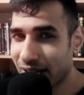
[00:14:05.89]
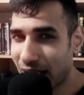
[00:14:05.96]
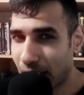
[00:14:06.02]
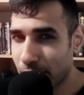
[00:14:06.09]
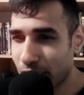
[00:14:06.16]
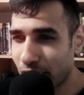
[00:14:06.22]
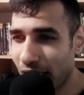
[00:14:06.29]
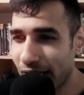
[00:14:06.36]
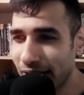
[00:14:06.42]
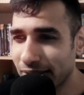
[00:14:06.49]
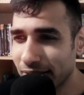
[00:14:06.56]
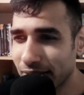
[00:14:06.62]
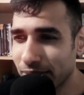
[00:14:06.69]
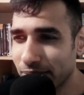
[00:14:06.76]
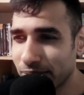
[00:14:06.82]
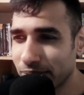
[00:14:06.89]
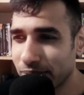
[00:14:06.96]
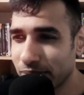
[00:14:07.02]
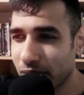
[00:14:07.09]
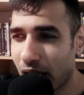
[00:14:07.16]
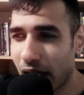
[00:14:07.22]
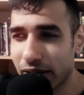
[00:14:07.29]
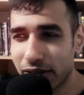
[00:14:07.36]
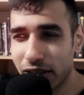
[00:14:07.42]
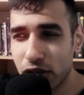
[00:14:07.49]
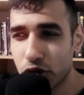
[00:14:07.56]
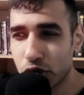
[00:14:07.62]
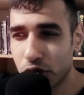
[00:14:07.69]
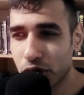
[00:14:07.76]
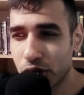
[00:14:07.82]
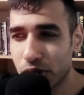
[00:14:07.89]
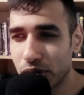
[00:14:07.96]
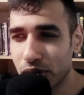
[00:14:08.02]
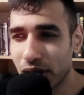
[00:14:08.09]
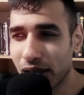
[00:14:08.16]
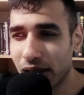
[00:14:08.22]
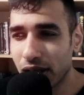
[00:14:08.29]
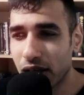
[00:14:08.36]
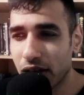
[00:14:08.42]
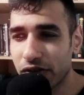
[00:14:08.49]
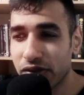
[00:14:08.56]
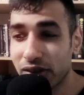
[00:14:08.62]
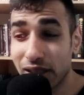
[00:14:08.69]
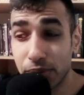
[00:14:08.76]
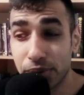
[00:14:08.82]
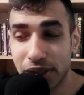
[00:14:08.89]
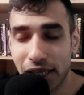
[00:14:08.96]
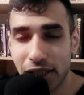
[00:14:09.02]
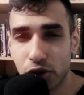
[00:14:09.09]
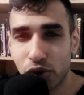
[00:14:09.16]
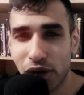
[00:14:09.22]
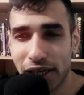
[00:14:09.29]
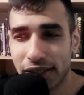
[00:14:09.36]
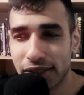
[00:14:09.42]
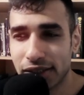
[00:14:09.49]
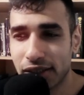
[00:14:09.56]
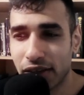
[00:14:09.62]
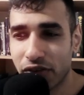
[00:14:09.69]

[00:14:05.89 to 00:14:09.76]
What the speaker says: Am I right? I teach you a lot of tips and tricks.